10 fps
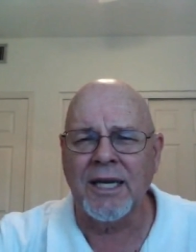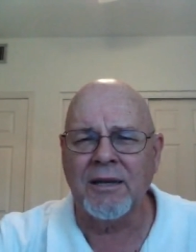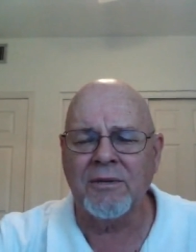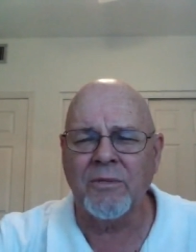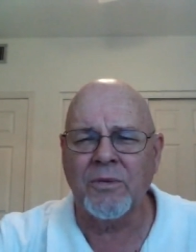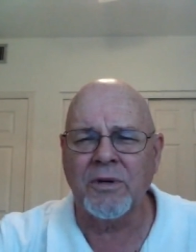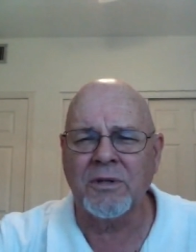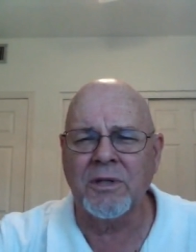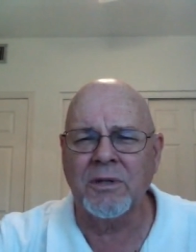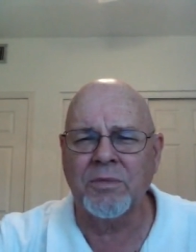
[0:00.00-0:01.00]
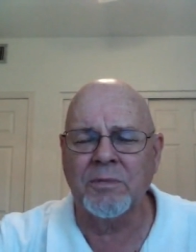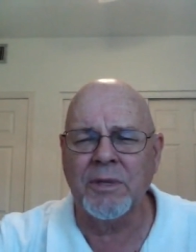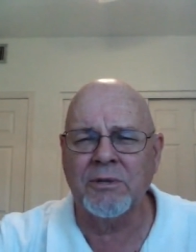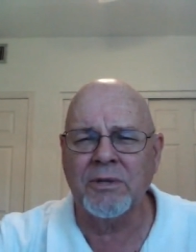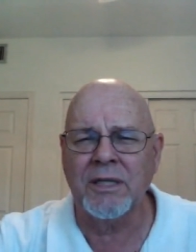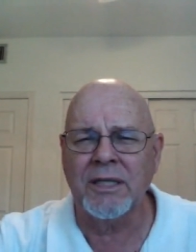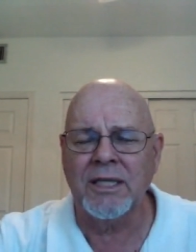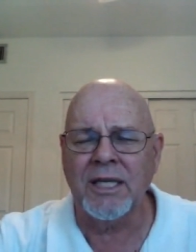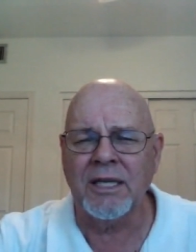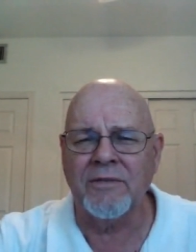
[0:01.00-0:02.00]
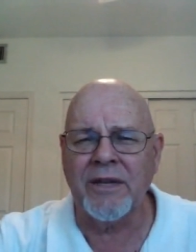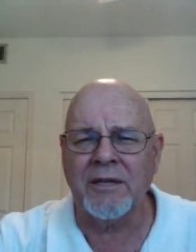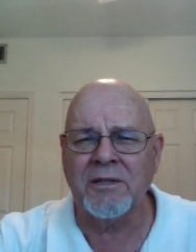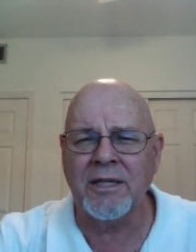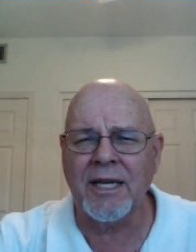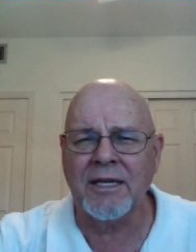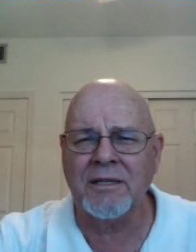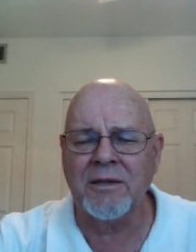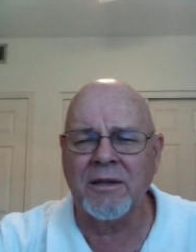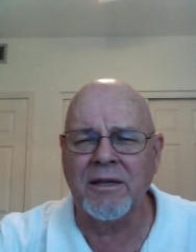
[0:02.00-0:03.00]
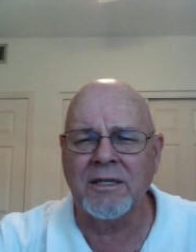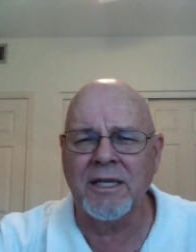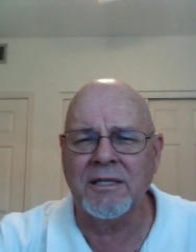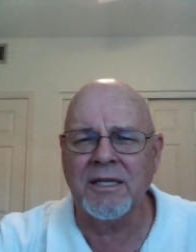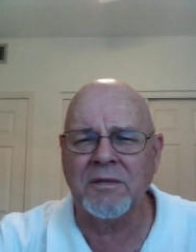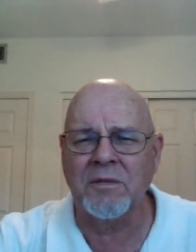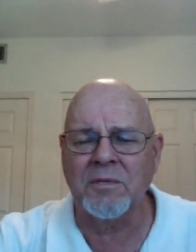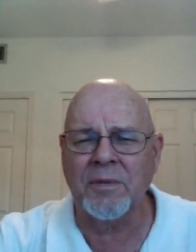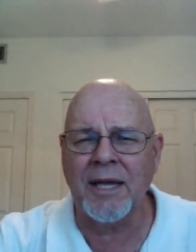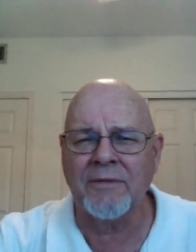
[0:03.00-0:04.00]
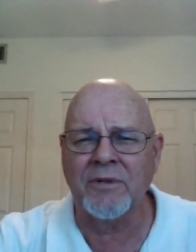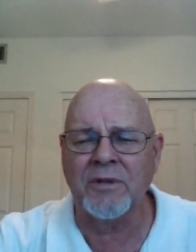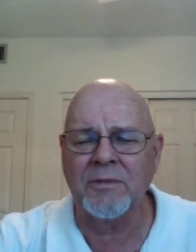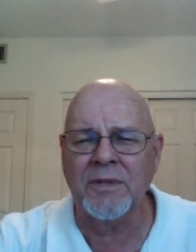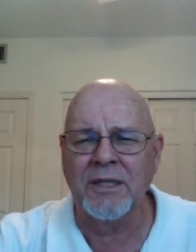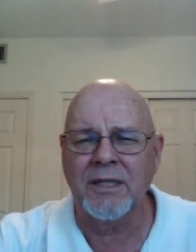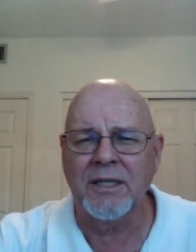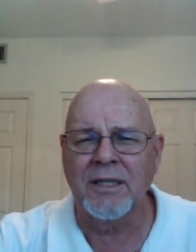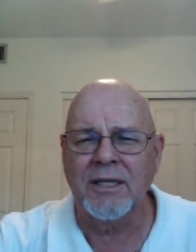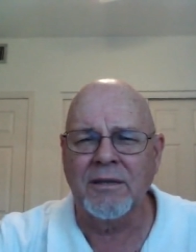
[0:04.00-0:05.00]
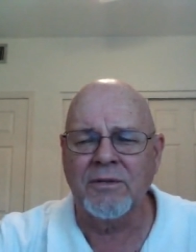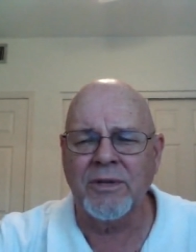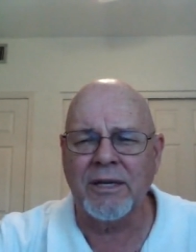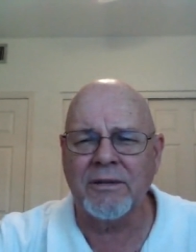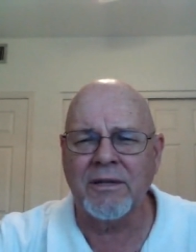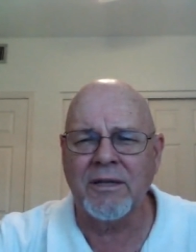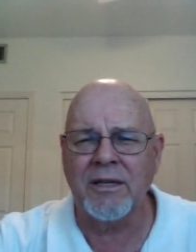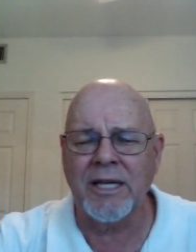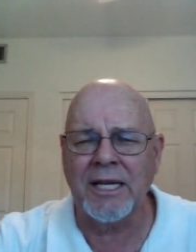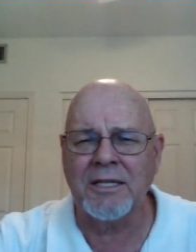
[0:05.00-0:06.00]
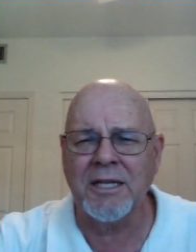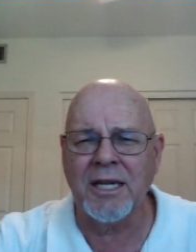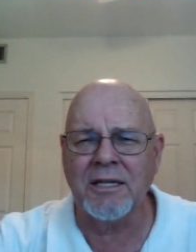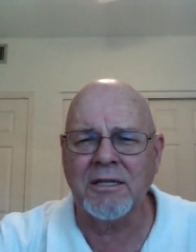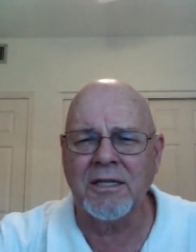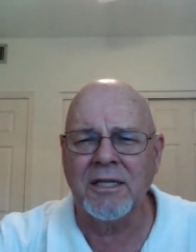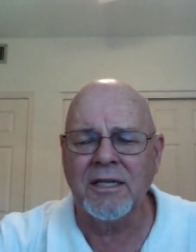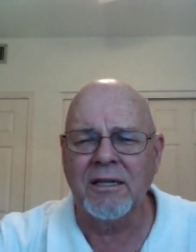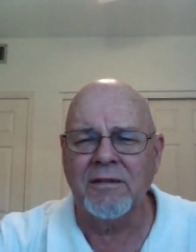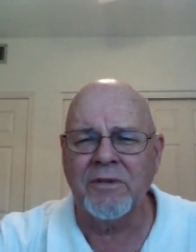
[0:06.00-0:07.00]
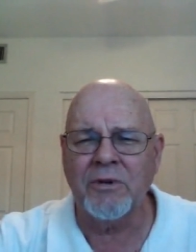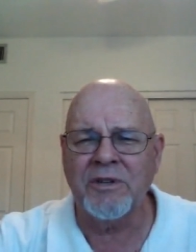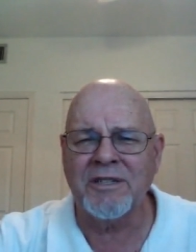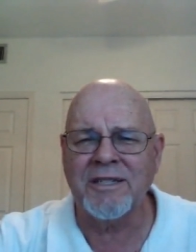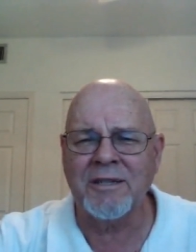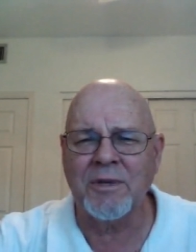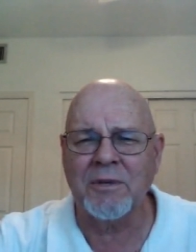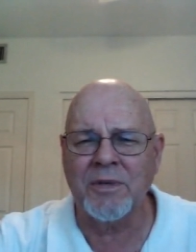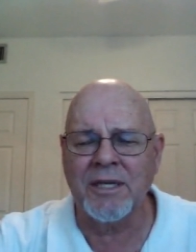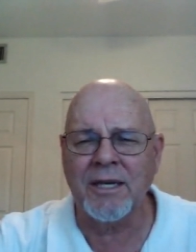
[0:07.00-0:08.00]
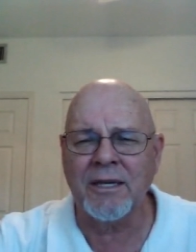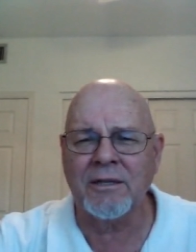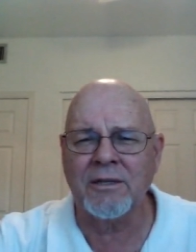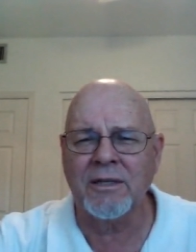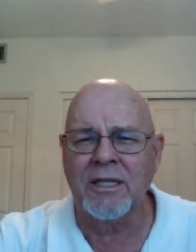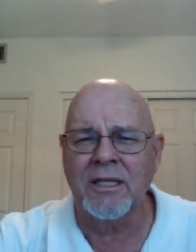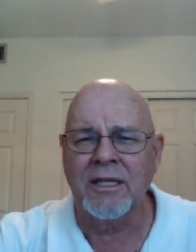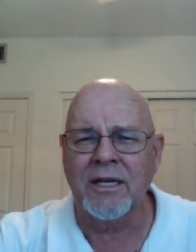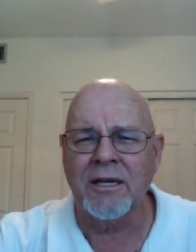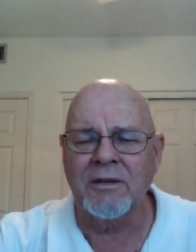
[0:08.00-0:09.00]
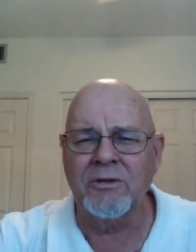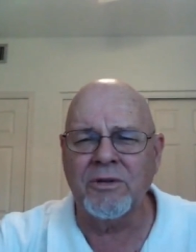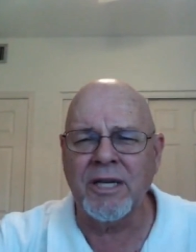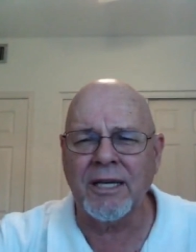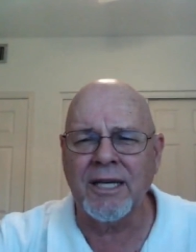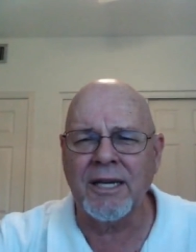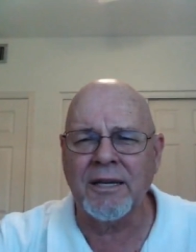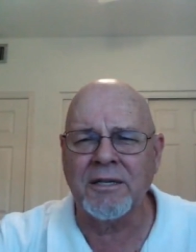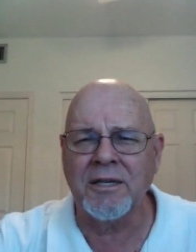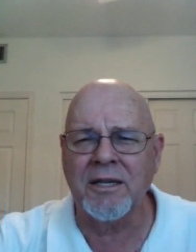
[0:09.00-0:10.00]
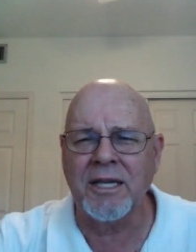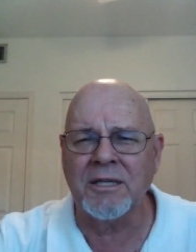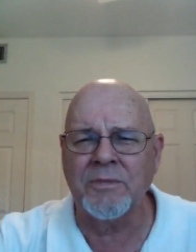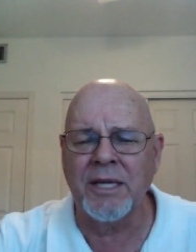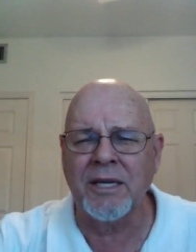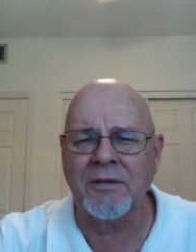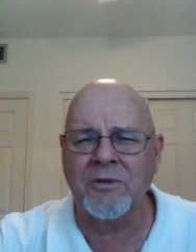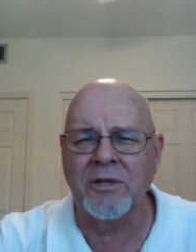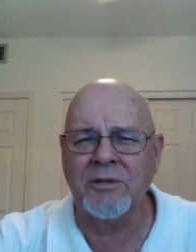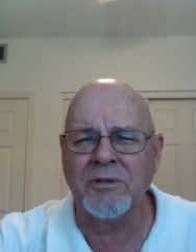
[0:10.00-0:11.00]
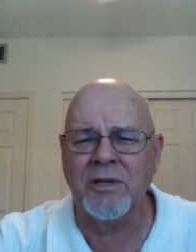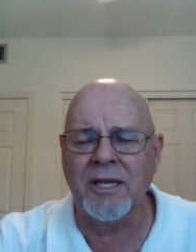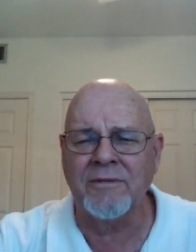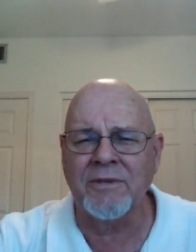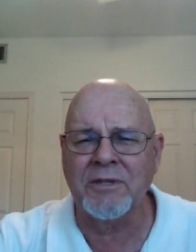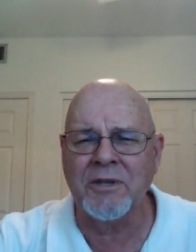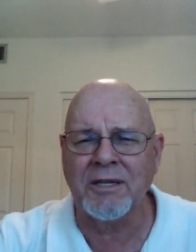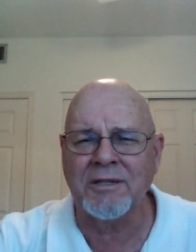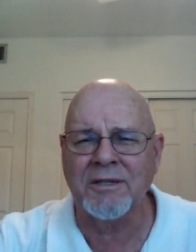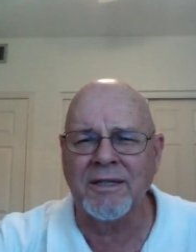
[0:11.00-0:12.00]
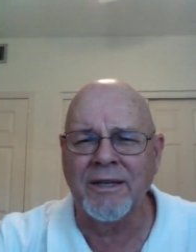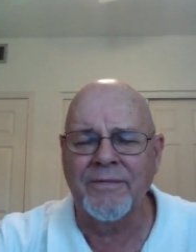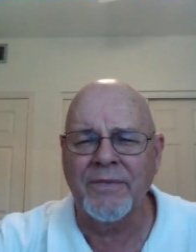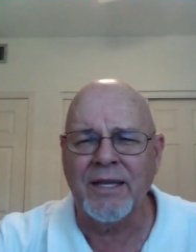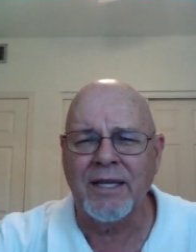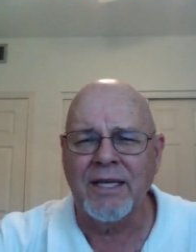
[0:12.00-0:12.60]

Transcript: As a Z Champion, I work to promote and evangelize the Z Systems platform throughout the United States focusing in particular on new technology that is being